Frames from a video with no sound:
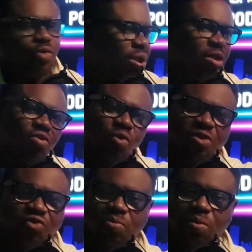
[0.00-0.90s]
you rather just go
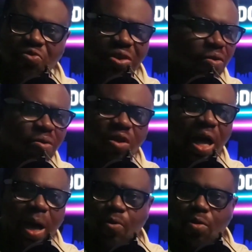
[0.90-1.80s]
and stream the music on
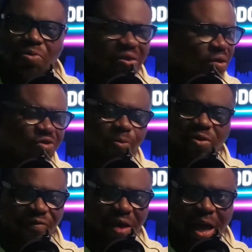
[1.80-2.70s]
Apple Music, on
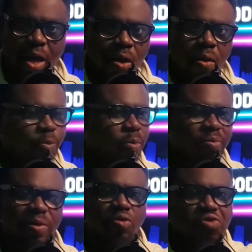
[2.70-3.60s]
Spotify, or
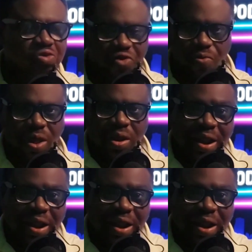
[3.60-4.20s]
probably on YouTube.